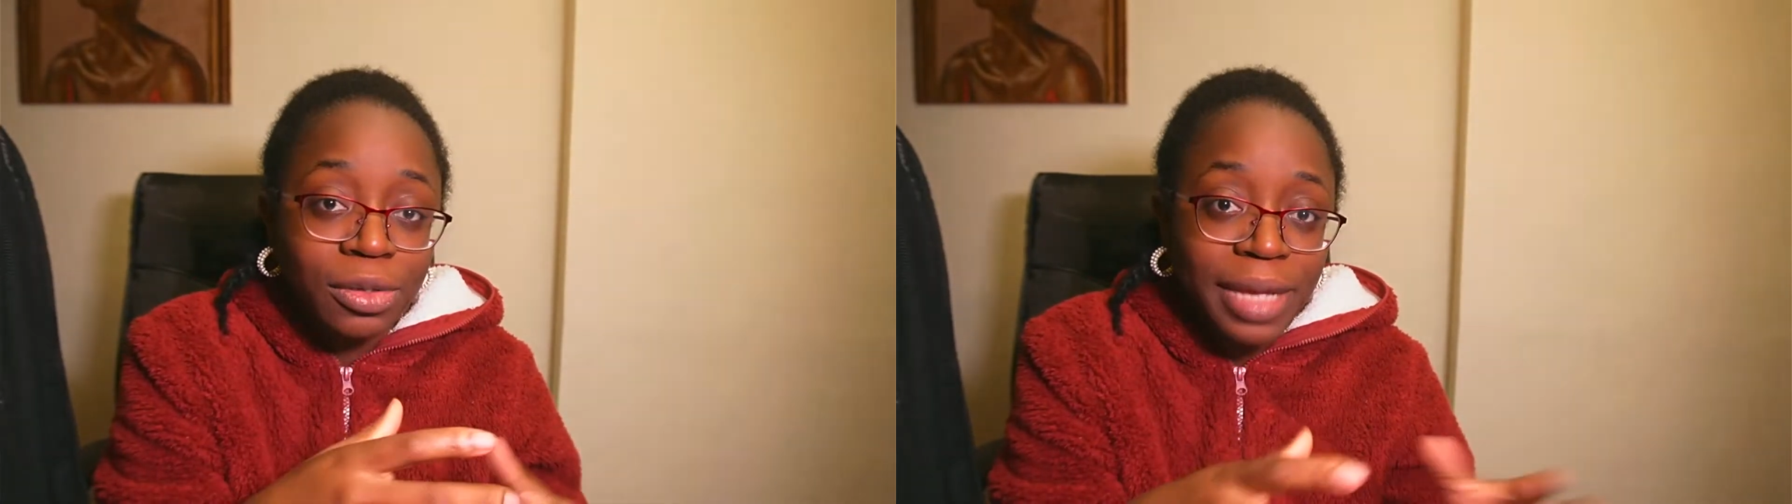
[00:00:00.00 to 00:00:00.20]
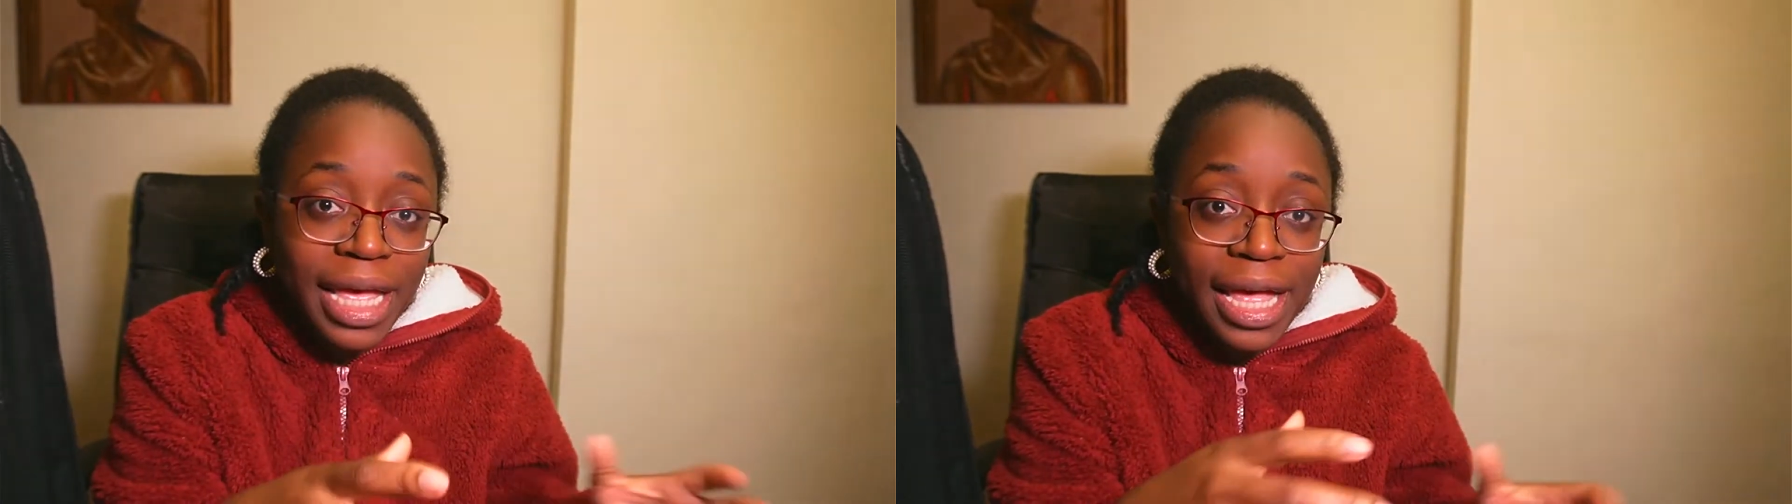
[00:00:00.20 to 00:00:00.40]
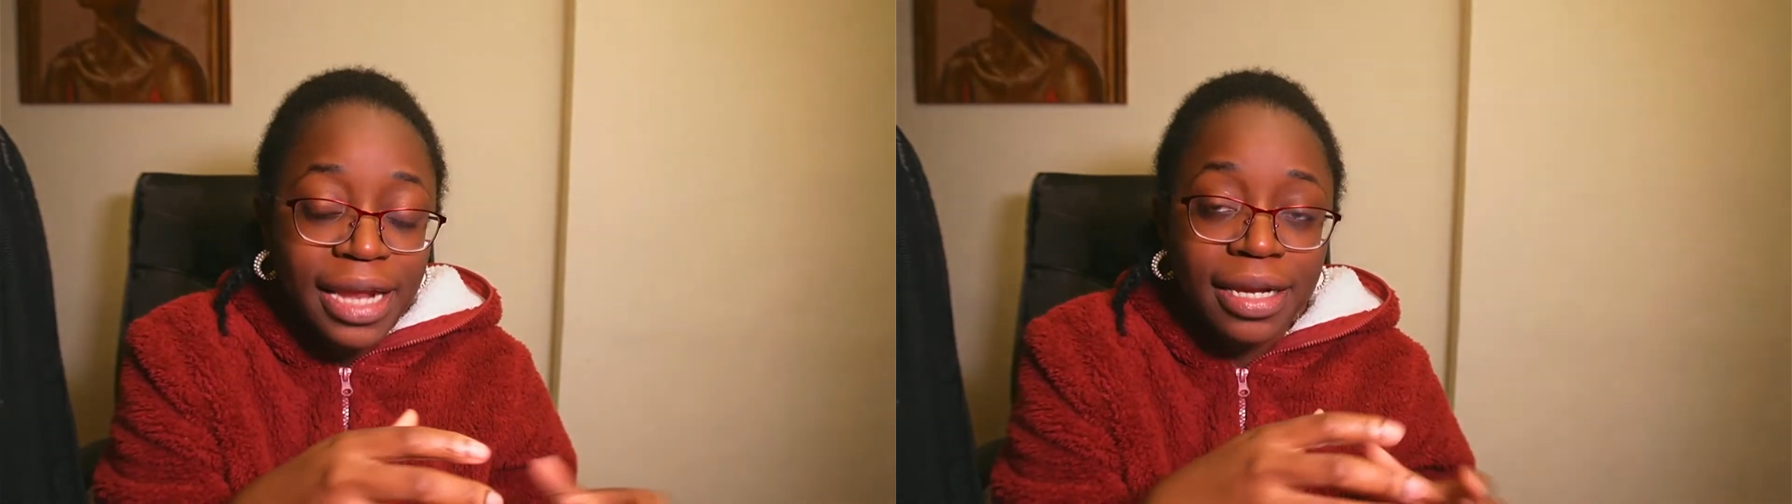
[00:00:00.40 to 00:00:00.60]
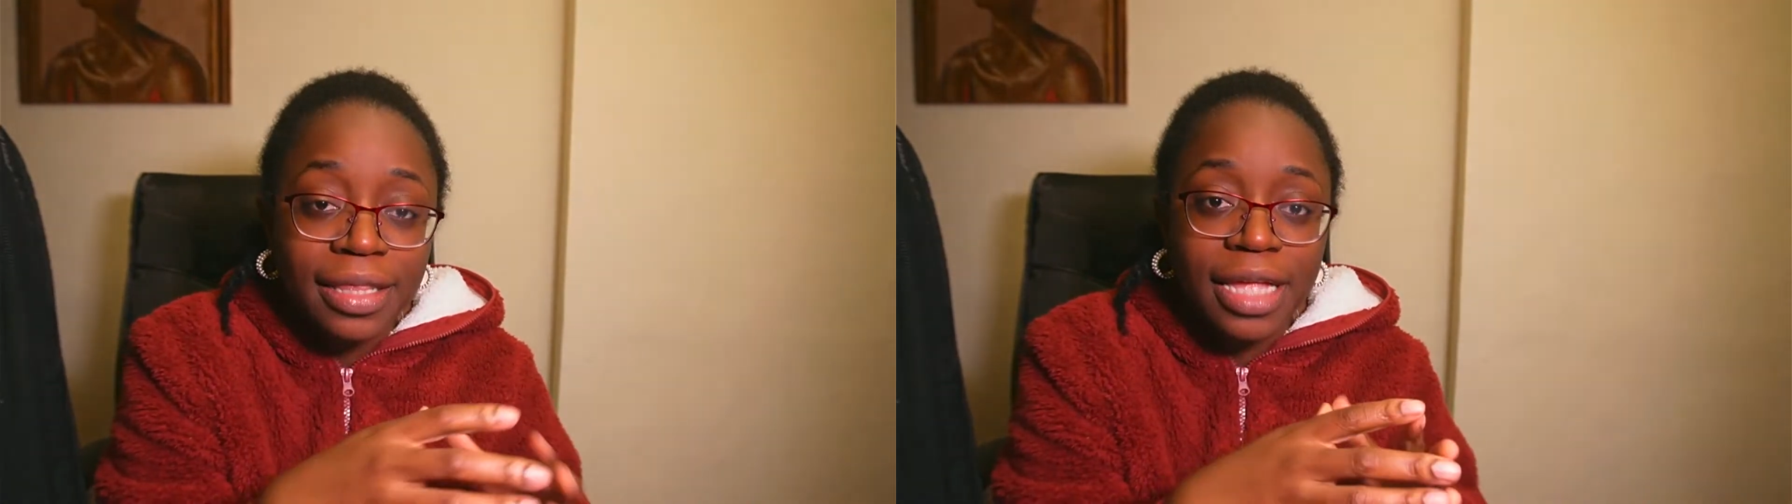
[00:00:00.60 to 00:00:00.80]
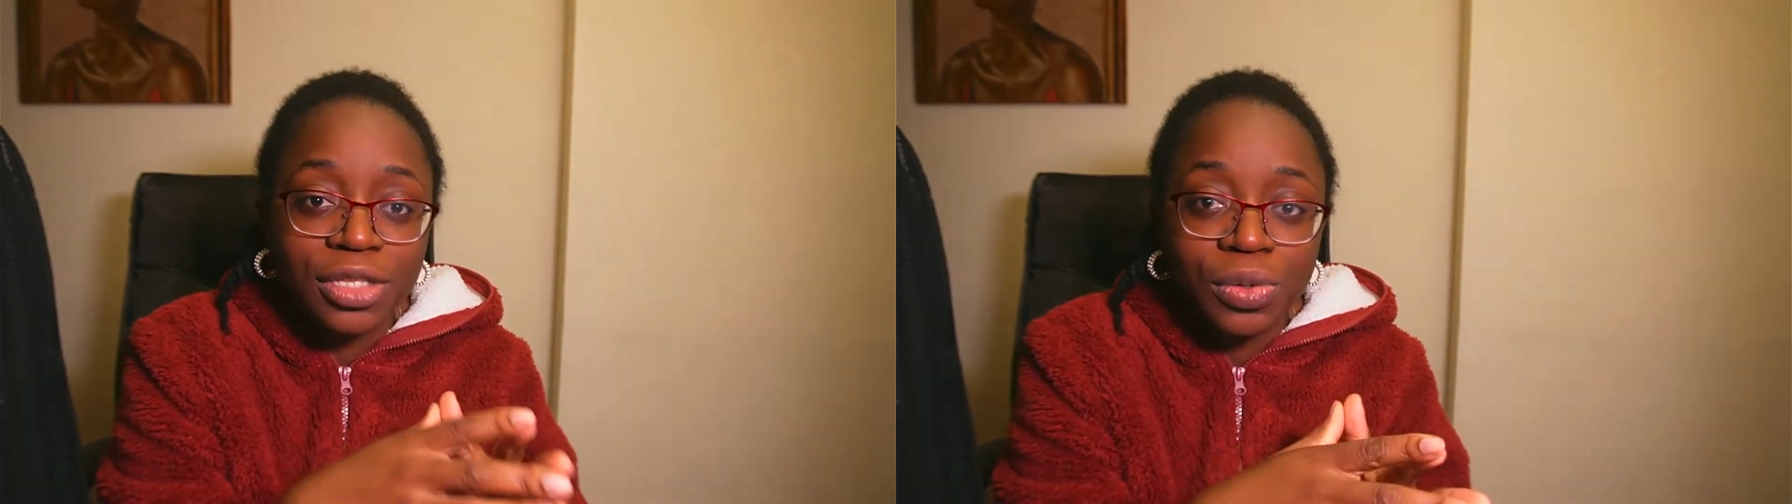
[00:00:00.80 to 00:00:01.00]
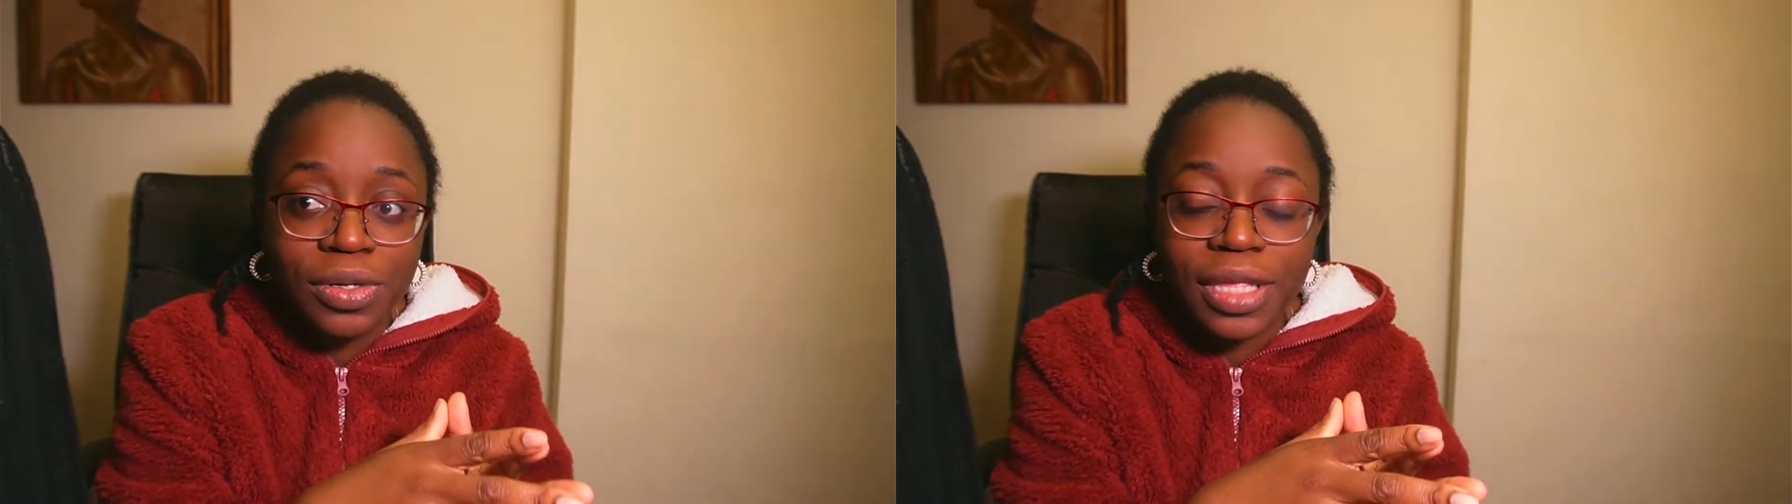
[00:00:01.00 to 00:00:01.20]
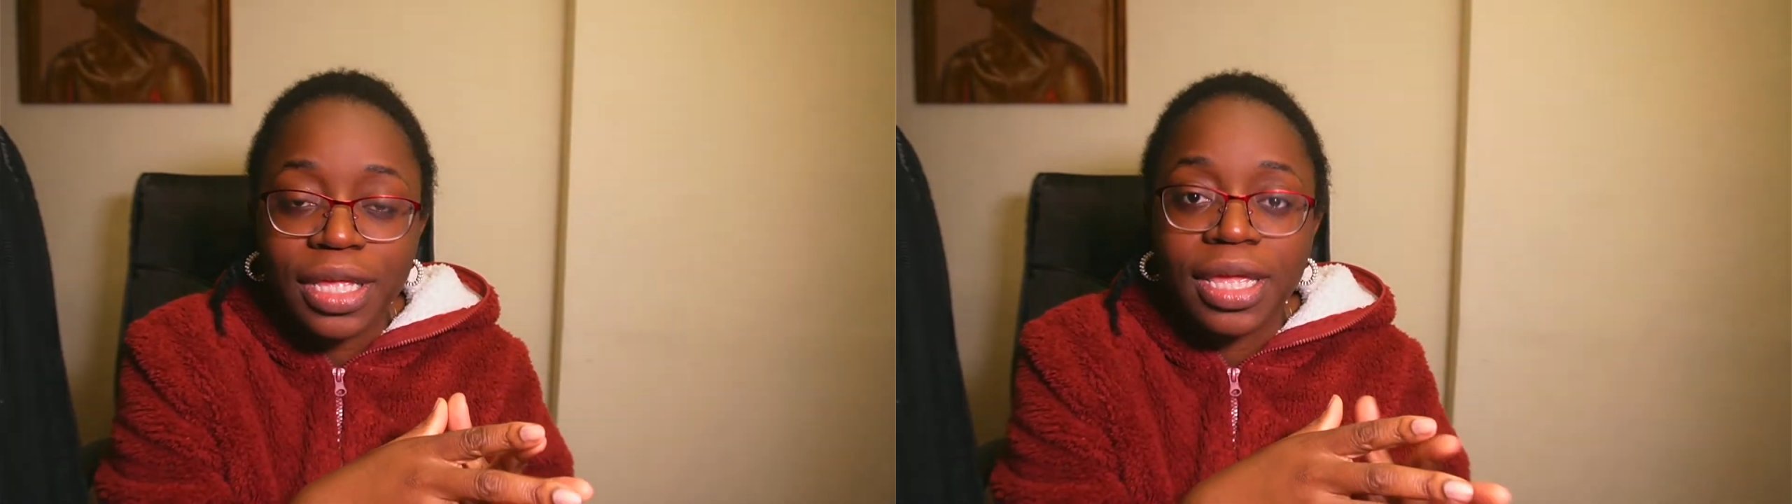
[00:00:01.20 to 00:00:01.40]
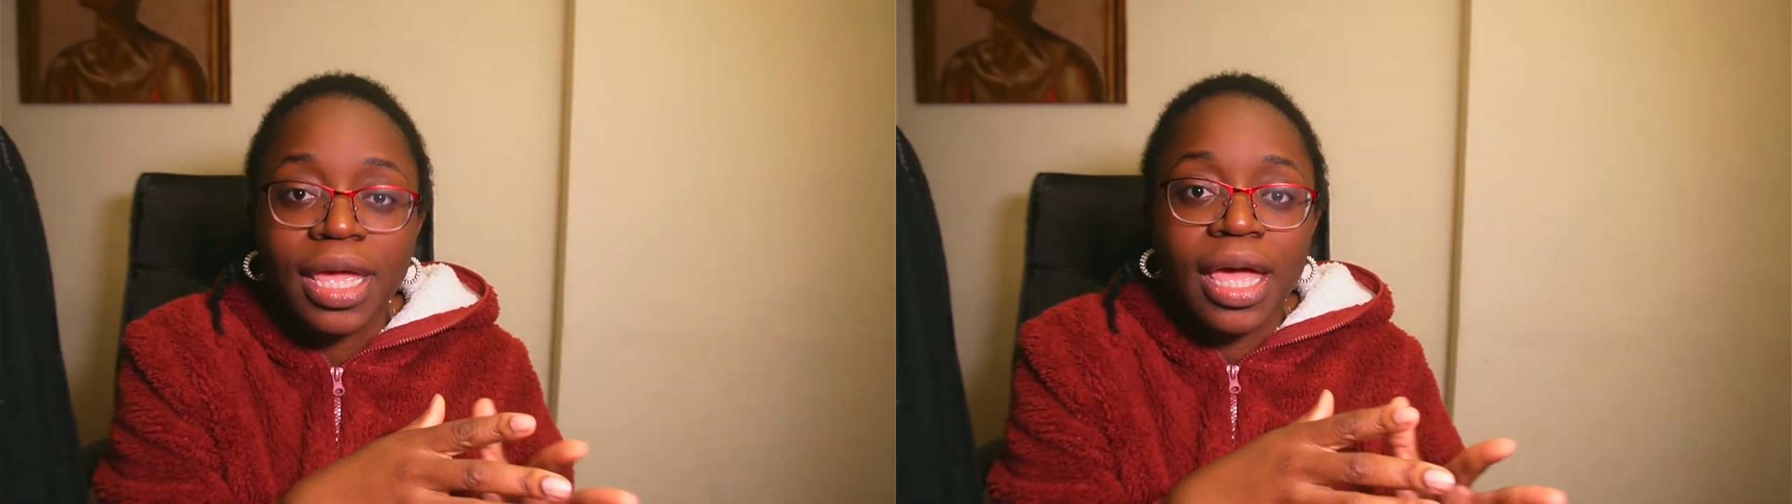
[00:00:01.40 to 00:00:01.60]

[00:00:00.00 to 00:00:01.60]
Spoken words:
pan, that sort of thing.